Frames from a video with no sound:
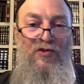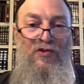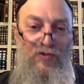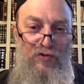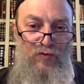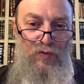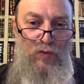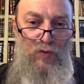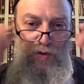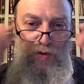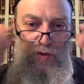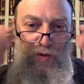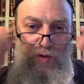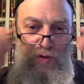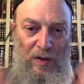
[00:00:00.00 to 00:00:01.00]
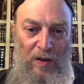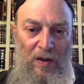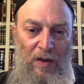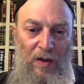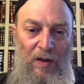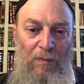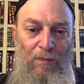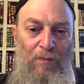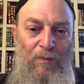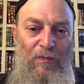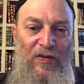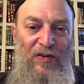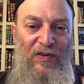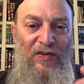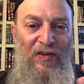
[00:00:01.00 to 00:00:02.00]
a strong
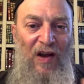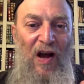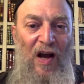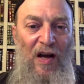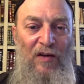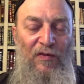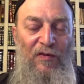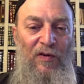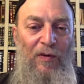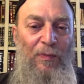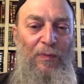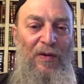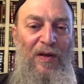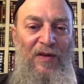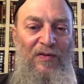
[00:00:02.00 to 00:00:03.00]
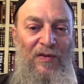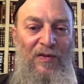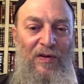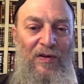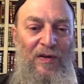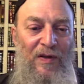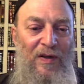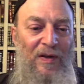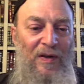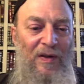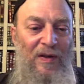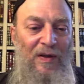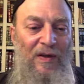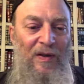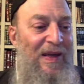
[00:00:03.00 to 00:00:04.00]
desire for a pleasure,
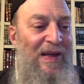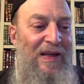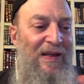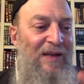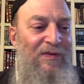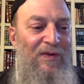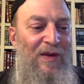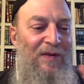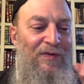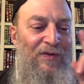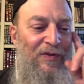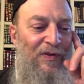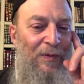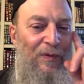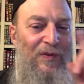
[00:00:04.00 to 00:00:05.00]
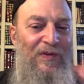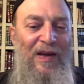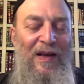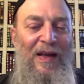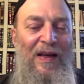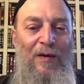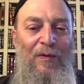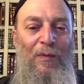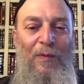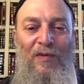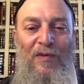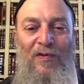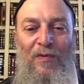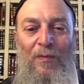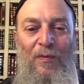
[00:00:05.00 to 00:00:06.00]
I can't even, for some reason I can't
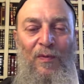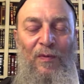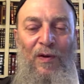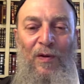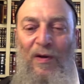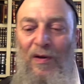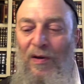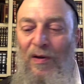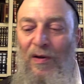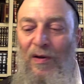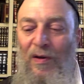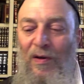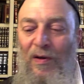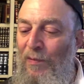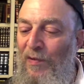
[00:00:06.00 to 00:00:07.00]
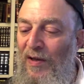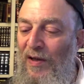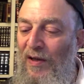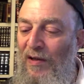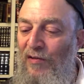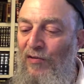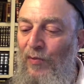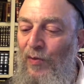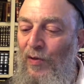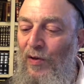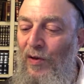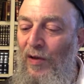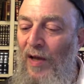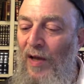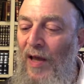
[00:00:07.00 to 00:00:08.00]
remember the English
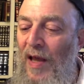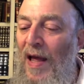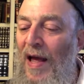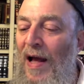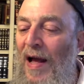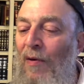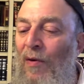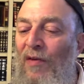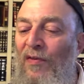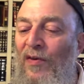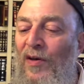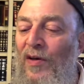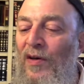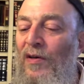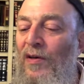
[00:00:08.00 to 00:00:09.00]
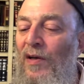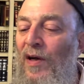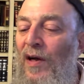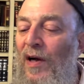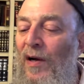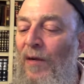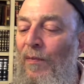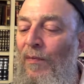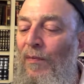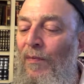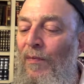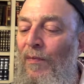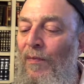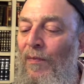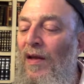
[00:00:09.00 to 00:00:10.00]
word. However,
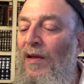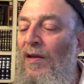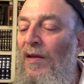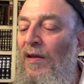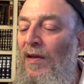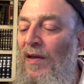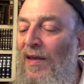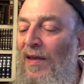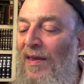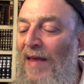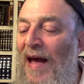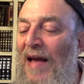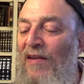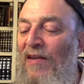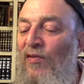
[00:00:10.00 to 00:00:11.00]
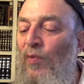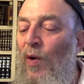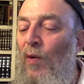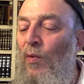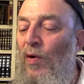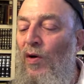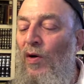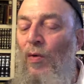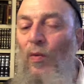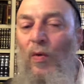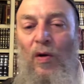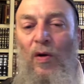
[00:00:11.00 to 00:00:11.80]
that is what we're